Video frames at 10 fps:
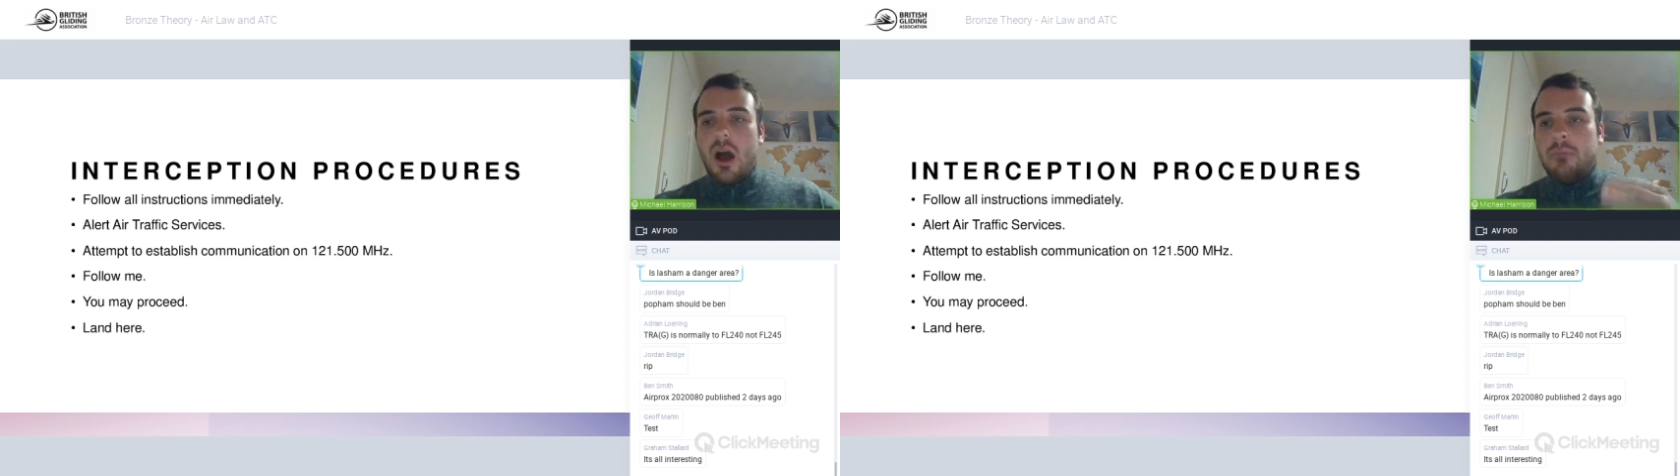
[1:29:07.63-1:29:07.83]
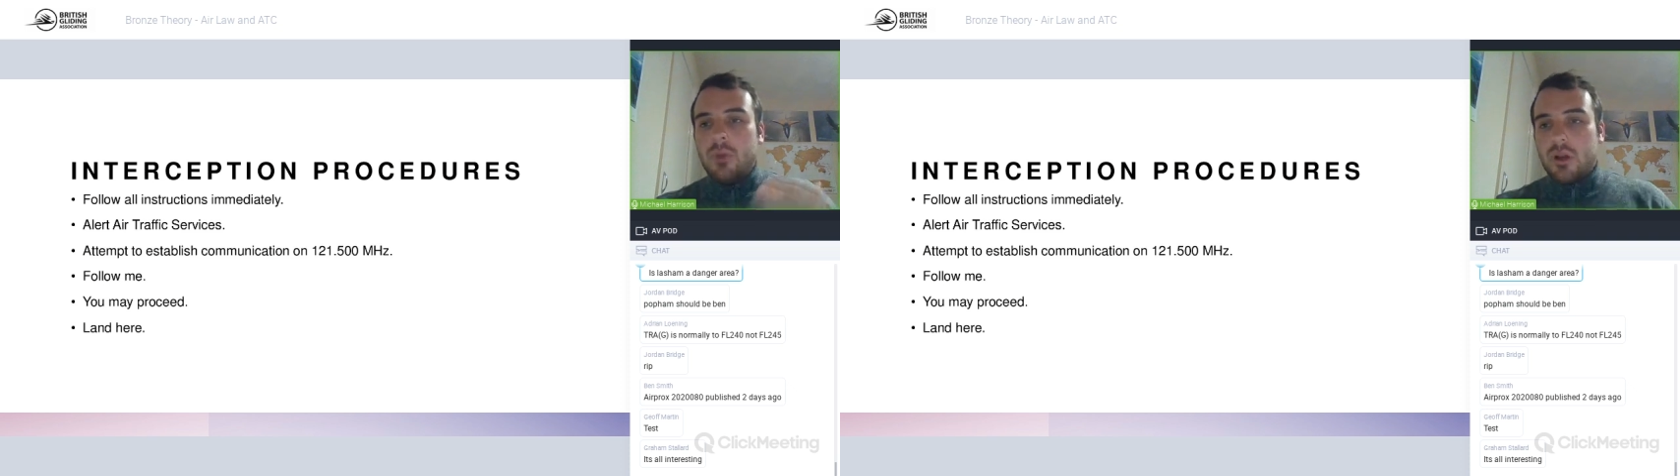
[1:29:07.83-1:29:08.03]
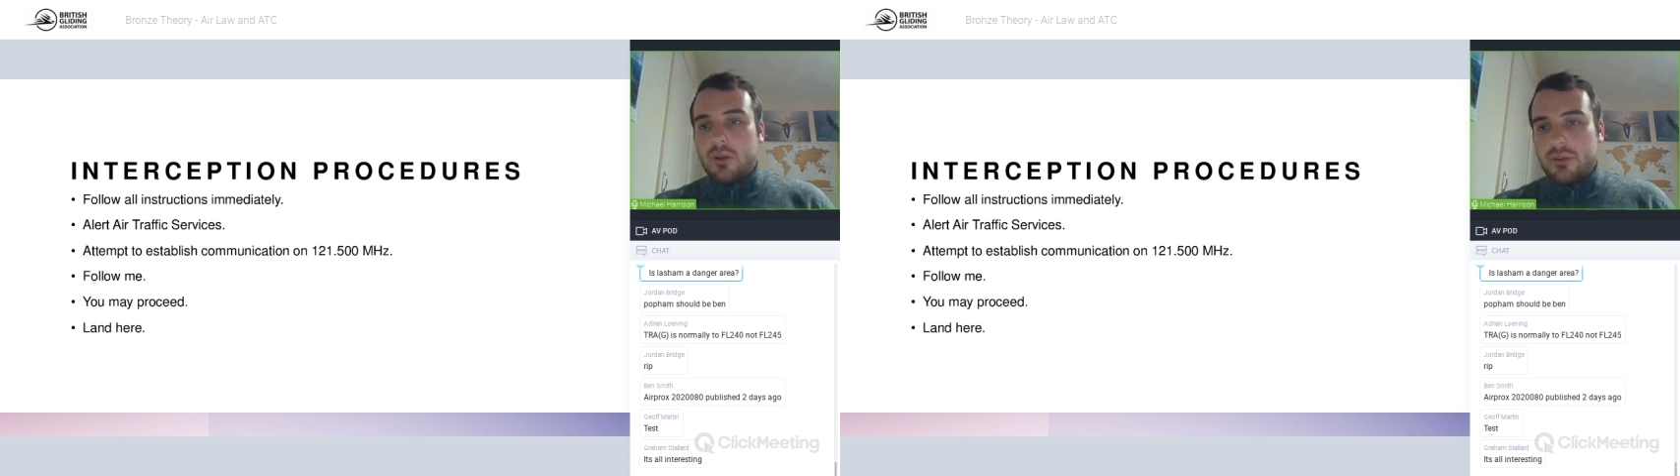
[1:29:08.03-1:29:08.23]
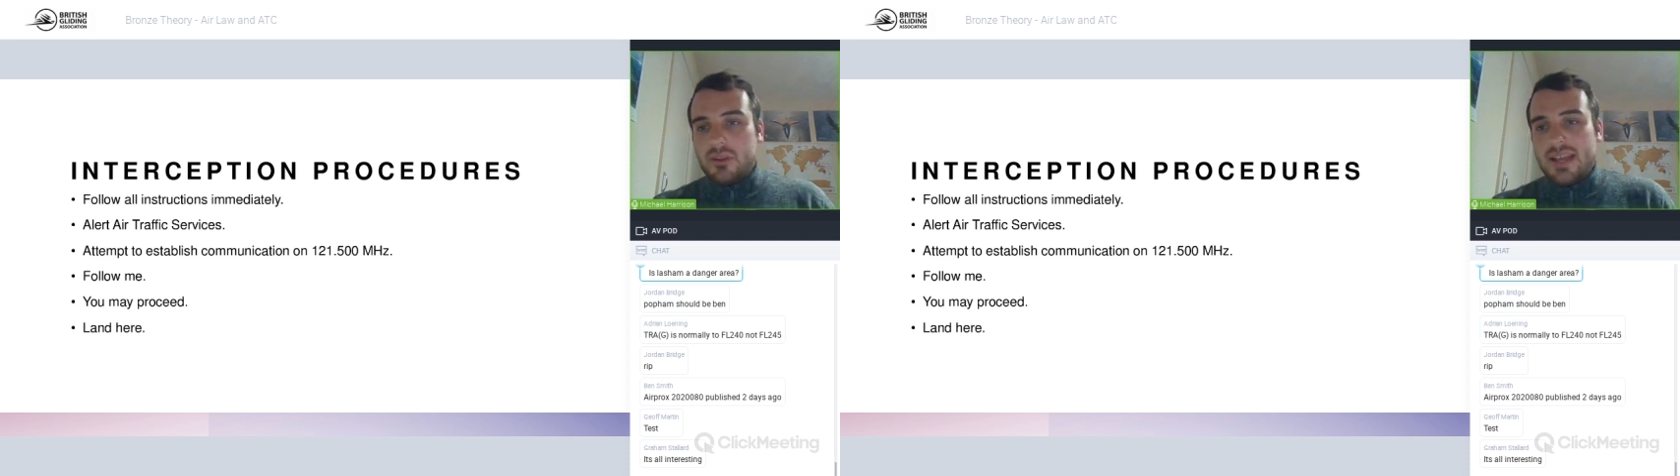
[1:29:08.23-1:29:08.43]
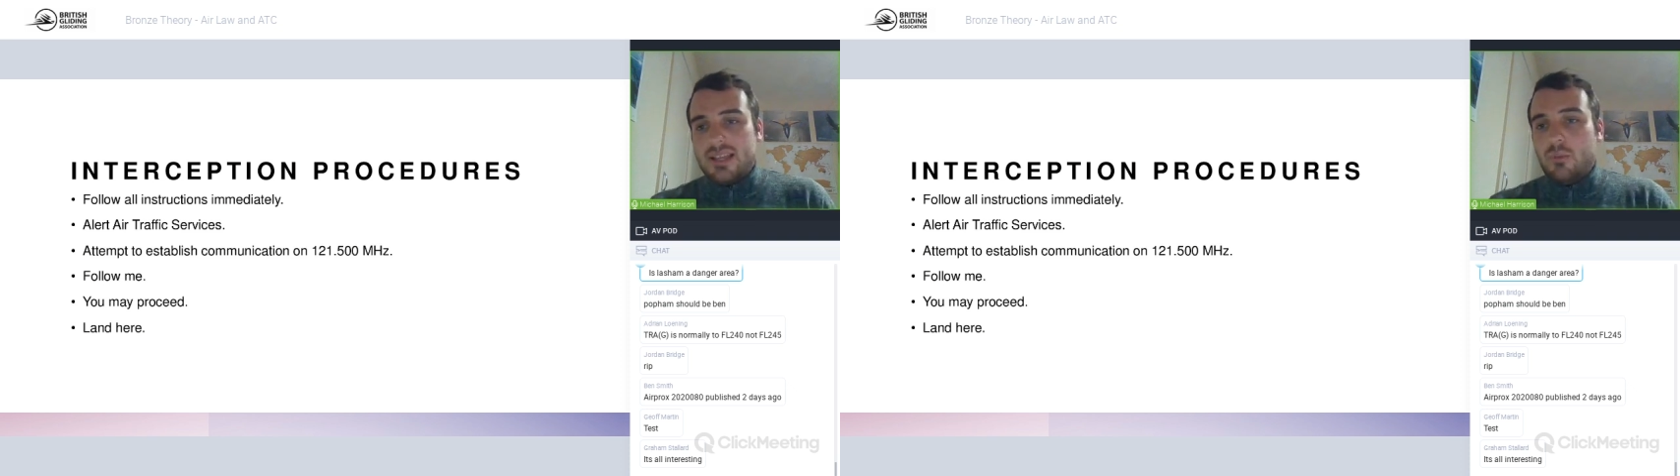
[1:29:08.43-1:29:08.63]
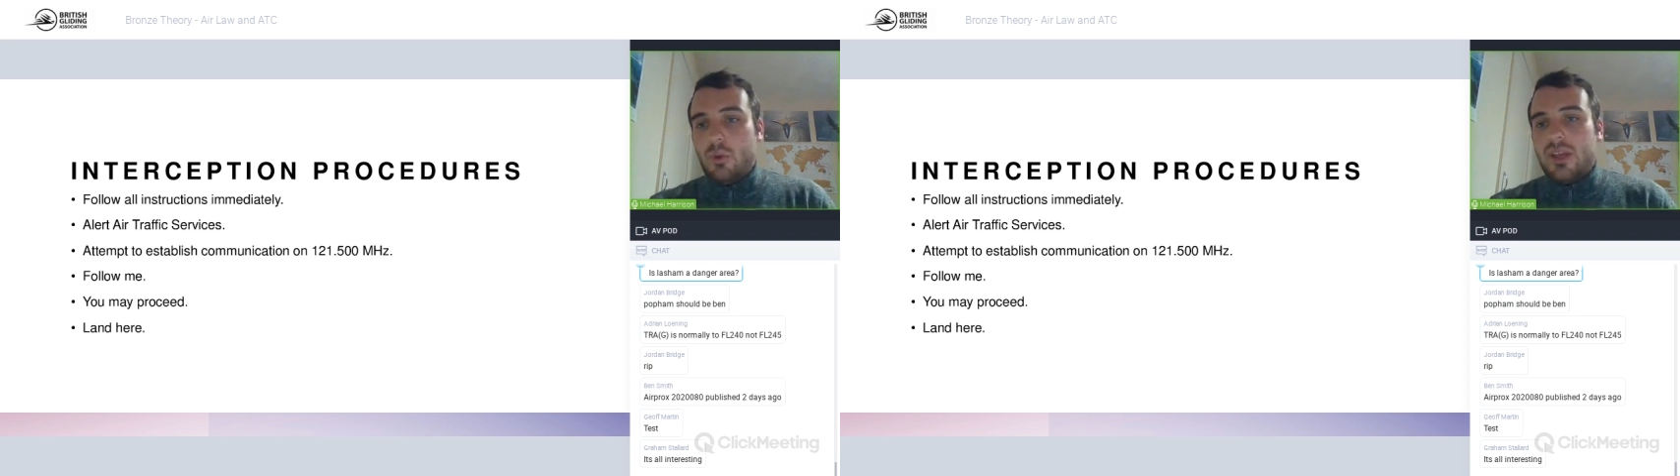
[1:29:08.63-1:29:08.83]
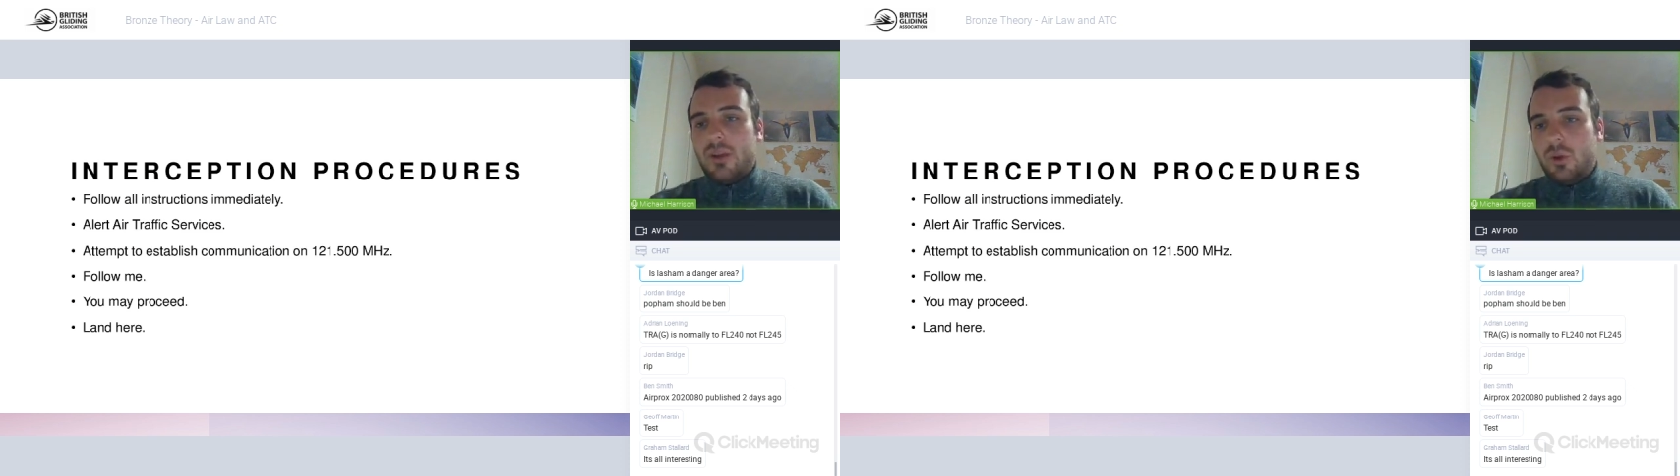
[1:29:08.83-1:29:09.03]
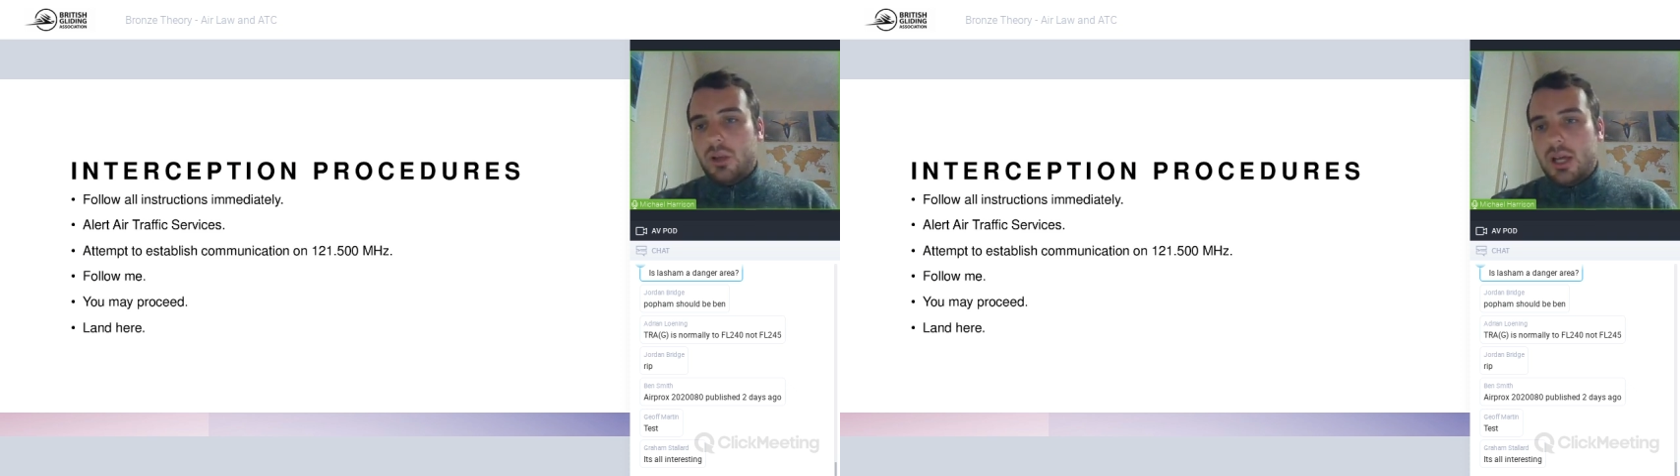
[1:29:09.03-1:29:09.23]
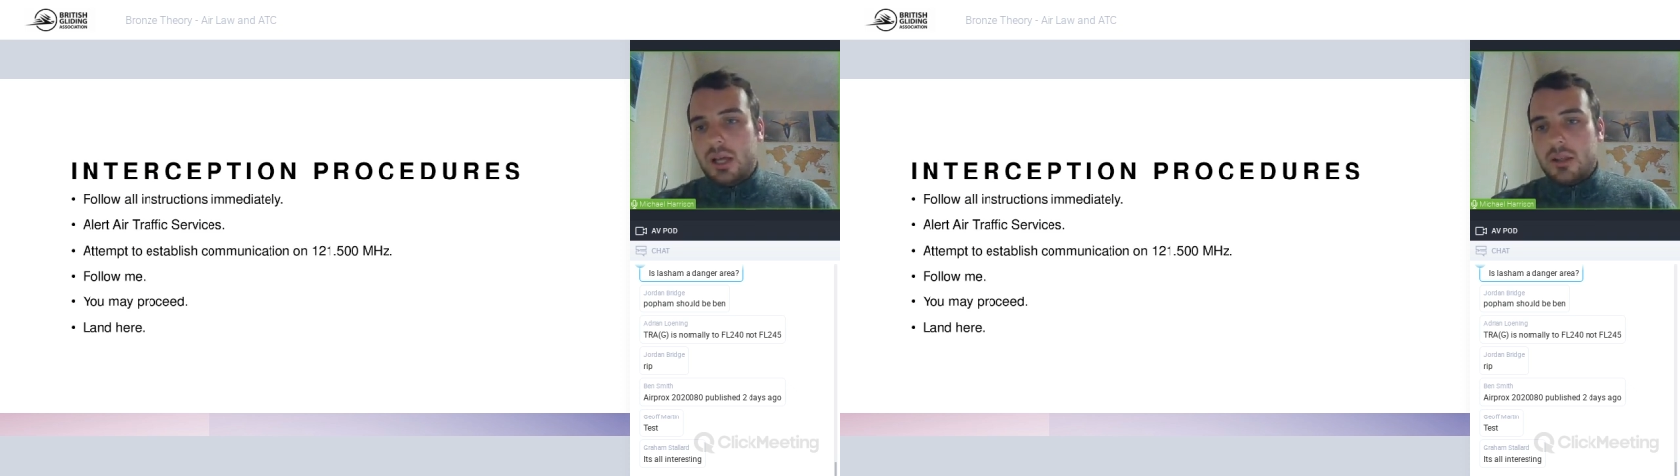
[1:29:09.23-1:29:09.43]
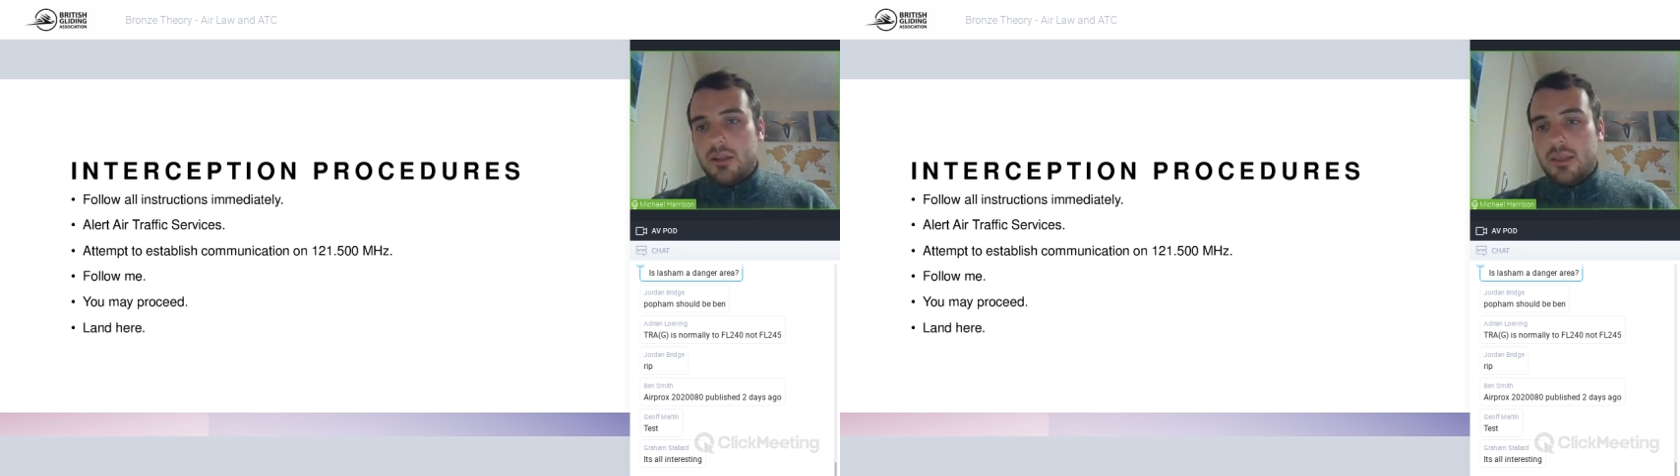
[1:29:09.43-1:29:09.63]
I'm not going to tell you what they all
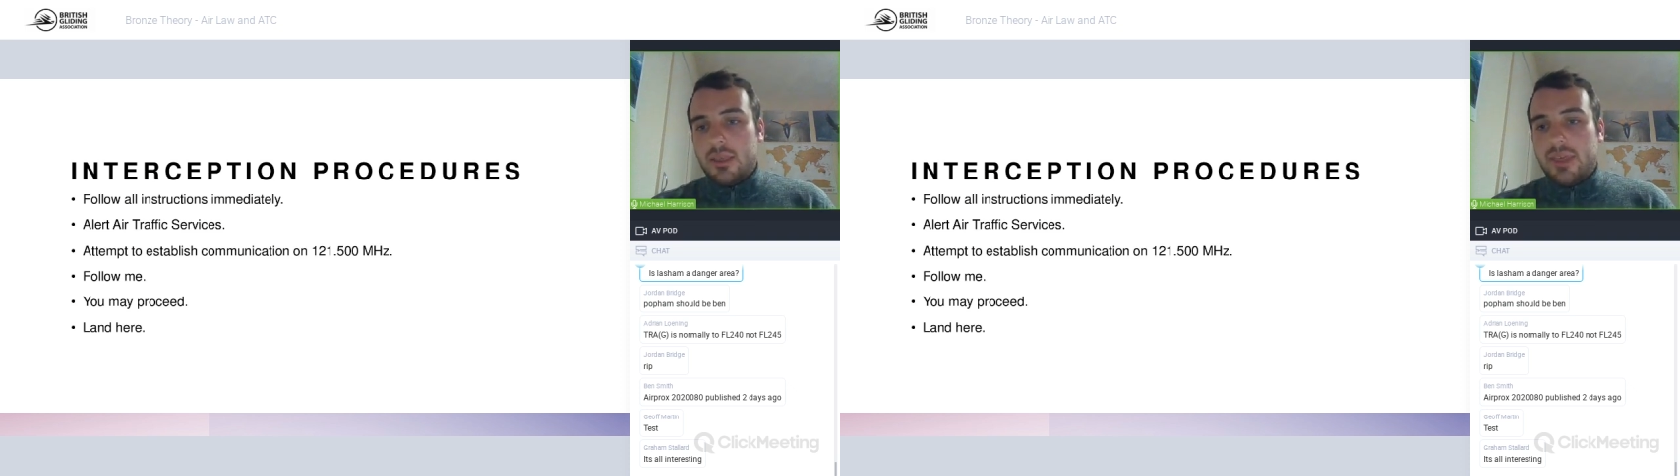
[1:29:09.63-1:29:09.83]
are.